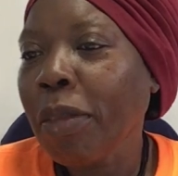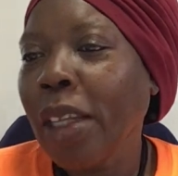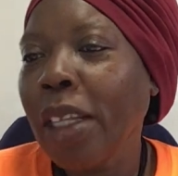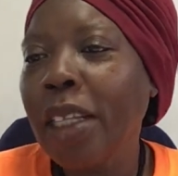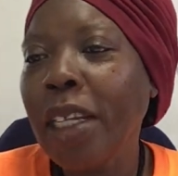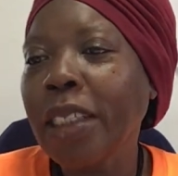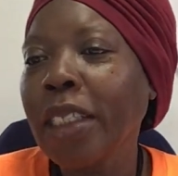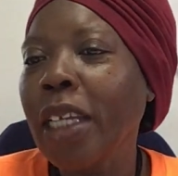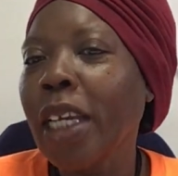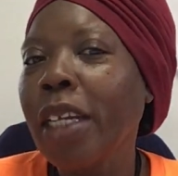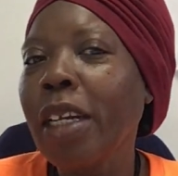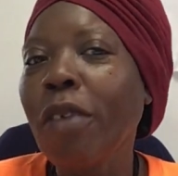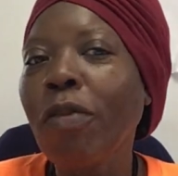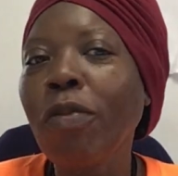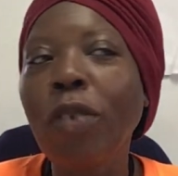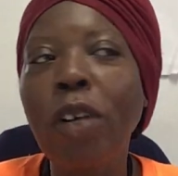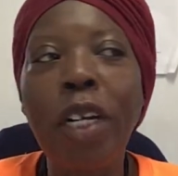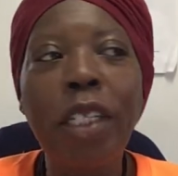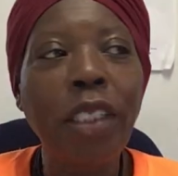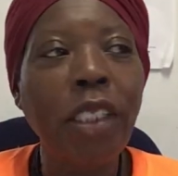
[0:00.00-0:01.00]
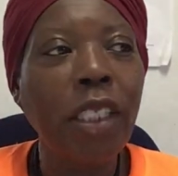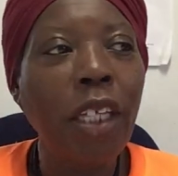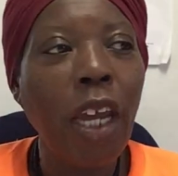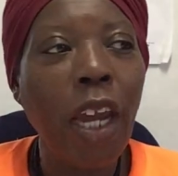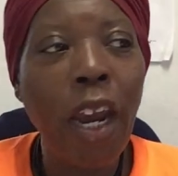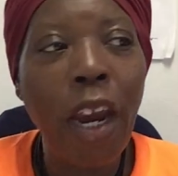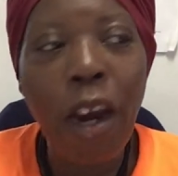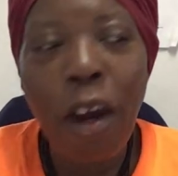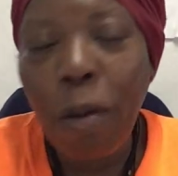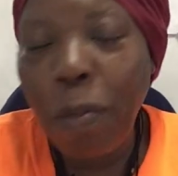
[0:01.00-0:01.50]
that runs the
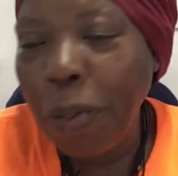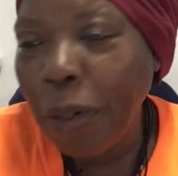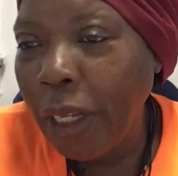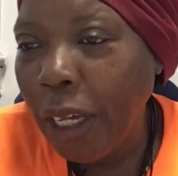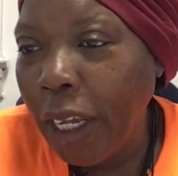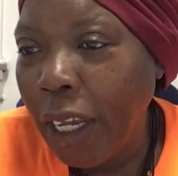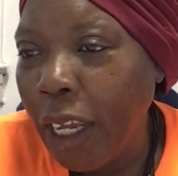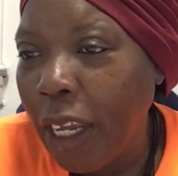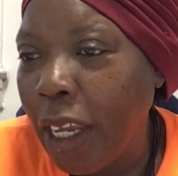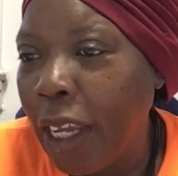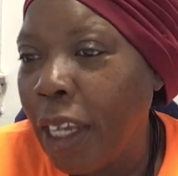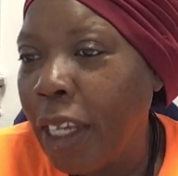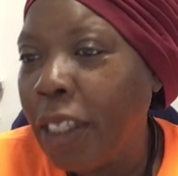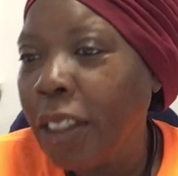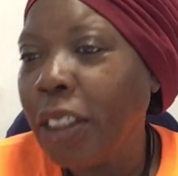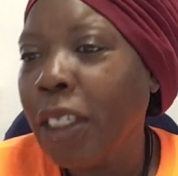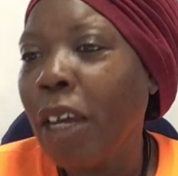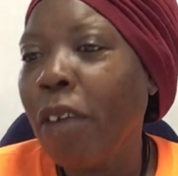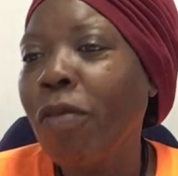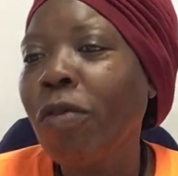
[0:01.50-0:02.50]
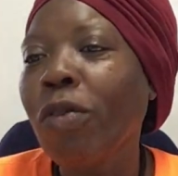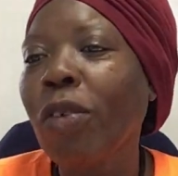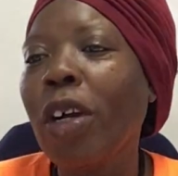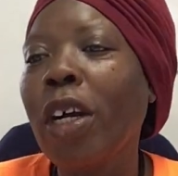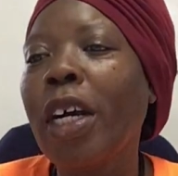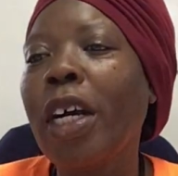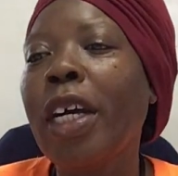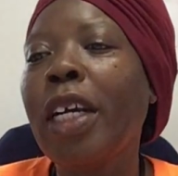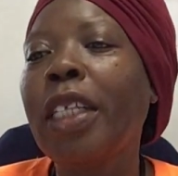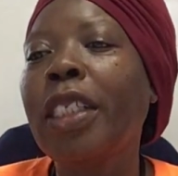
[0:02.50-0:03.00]
airplane,
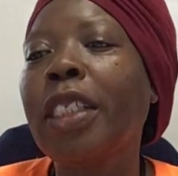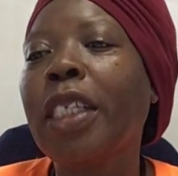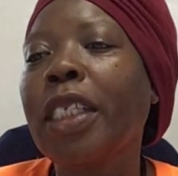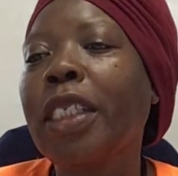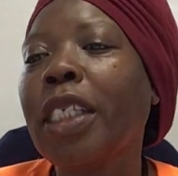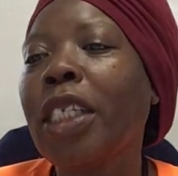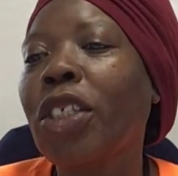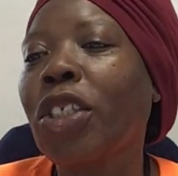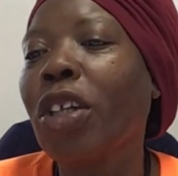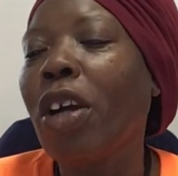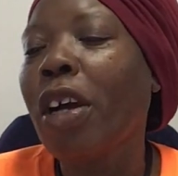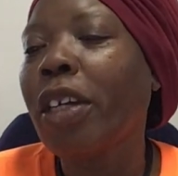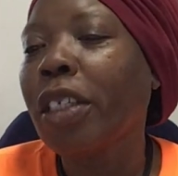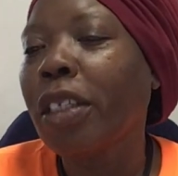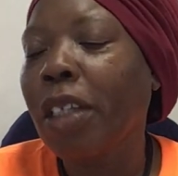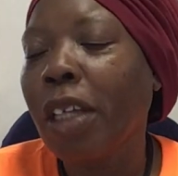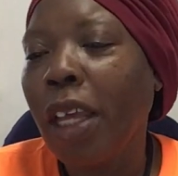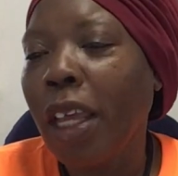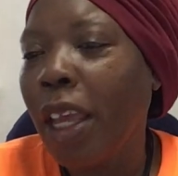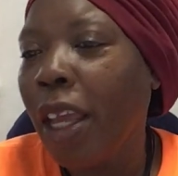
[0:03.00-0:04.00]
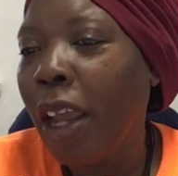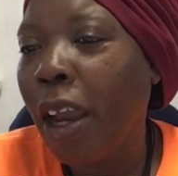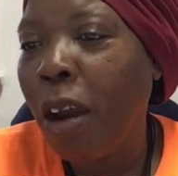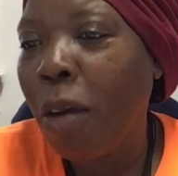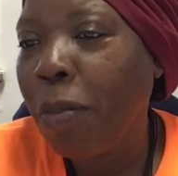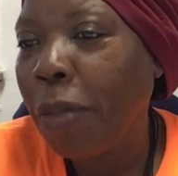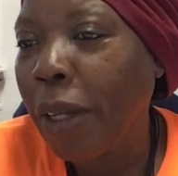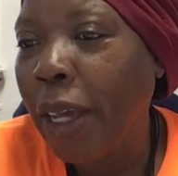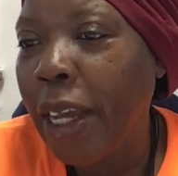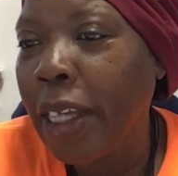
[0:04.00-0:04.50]
that's in charge of the
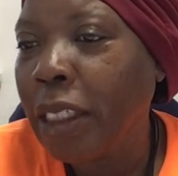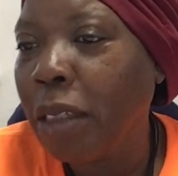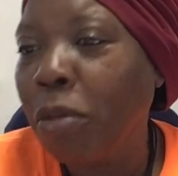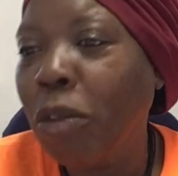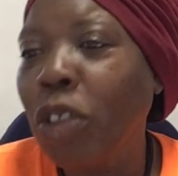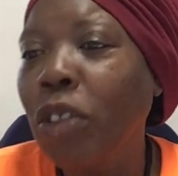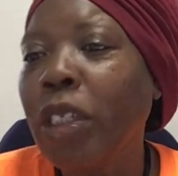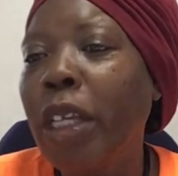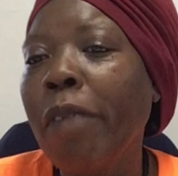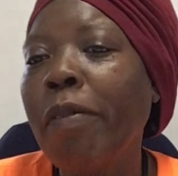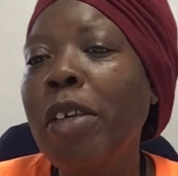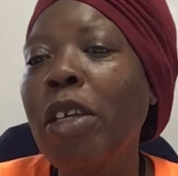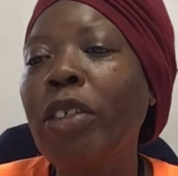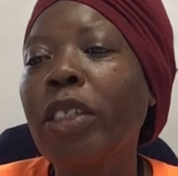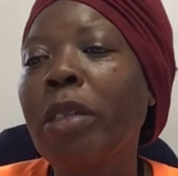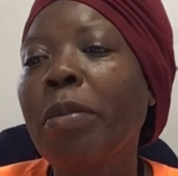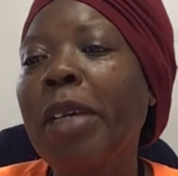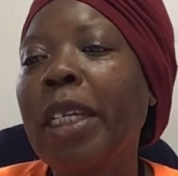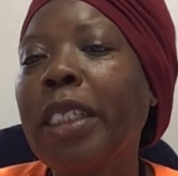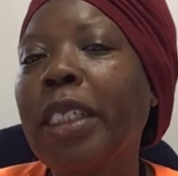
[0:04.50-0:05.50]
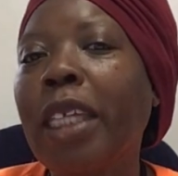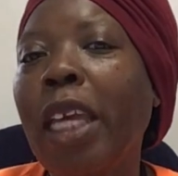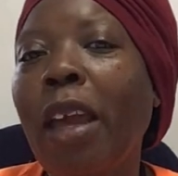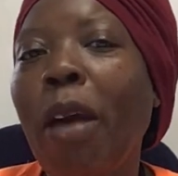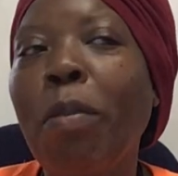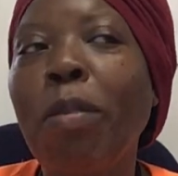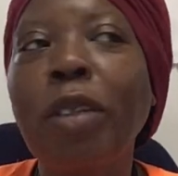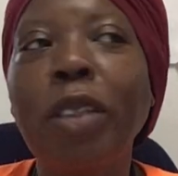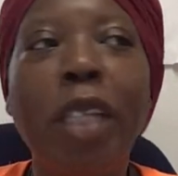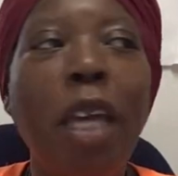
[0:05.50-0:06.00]
airplanes. I'm just giving you some
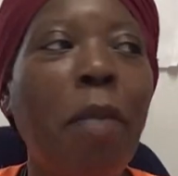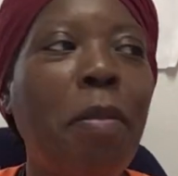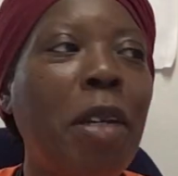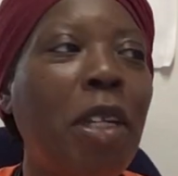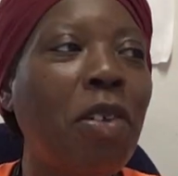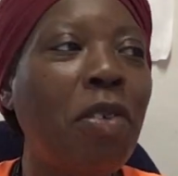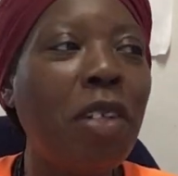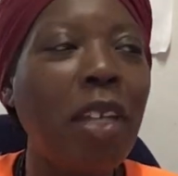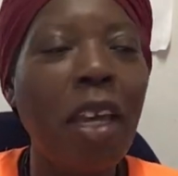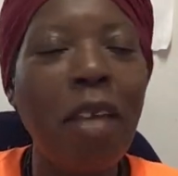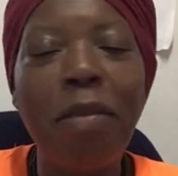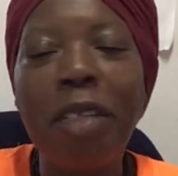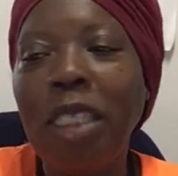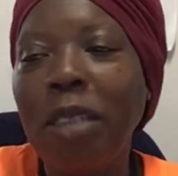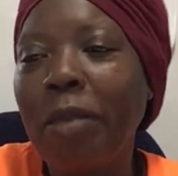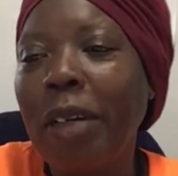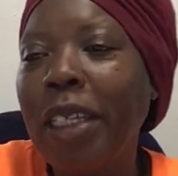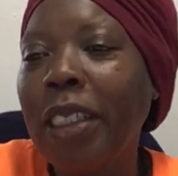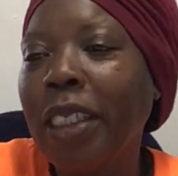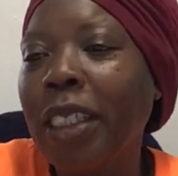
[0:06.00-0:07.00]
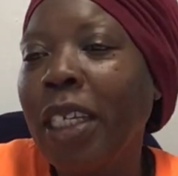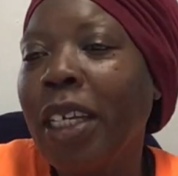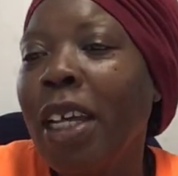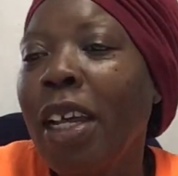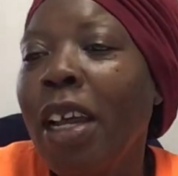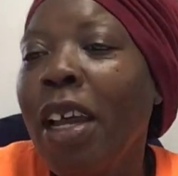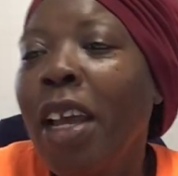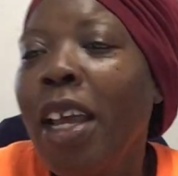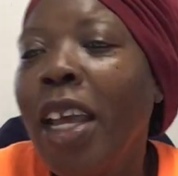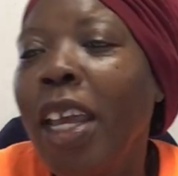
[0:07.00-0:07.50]
examples. Happy New Day, Miss Bessie.
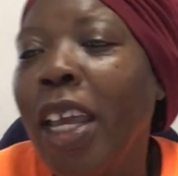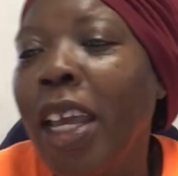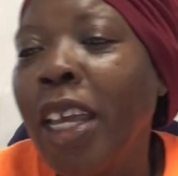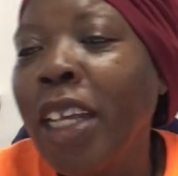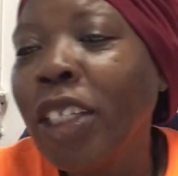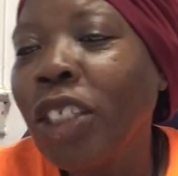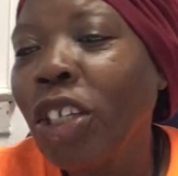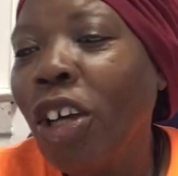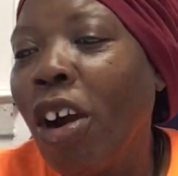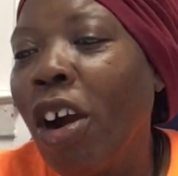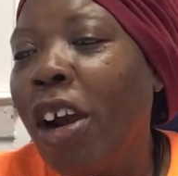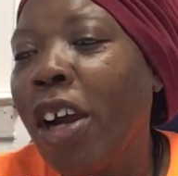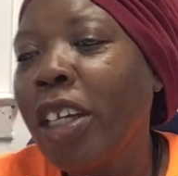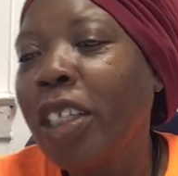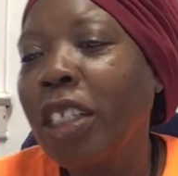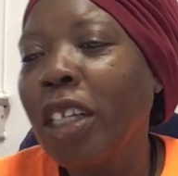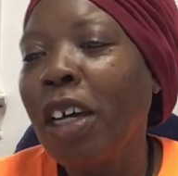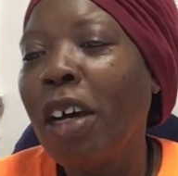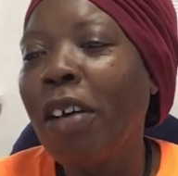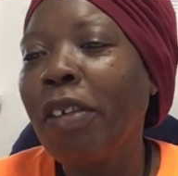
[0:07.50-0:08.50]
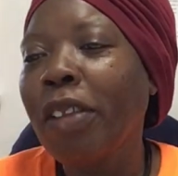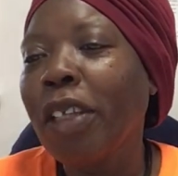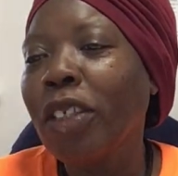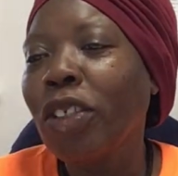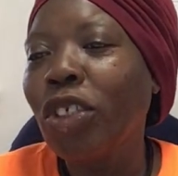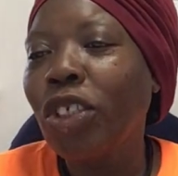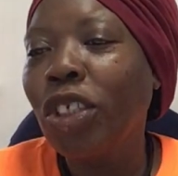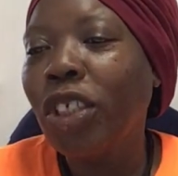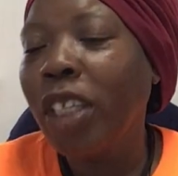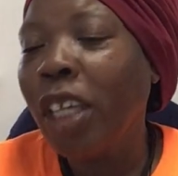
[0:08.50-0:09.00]
In charge of the
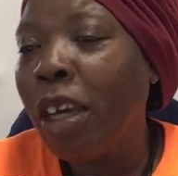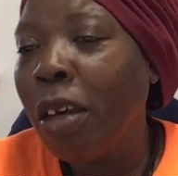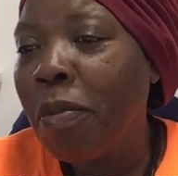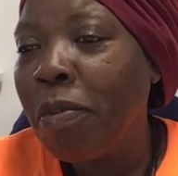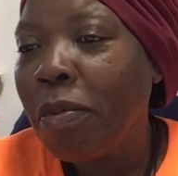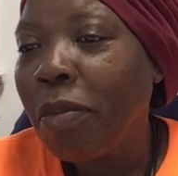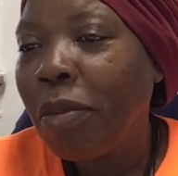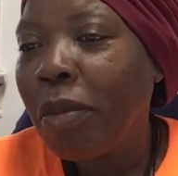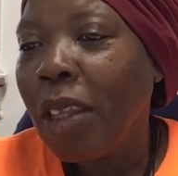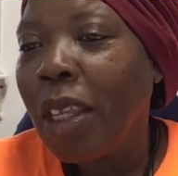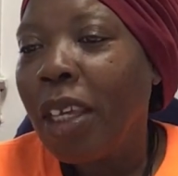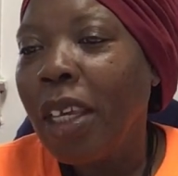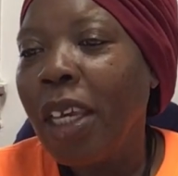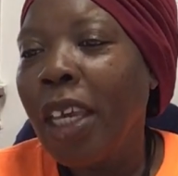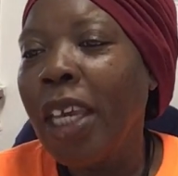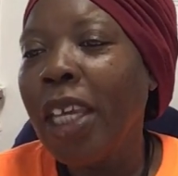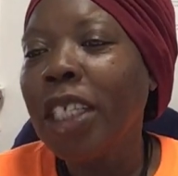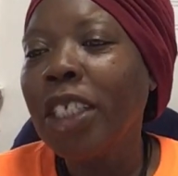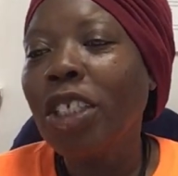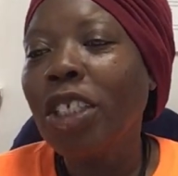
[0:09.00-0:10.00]
ship, in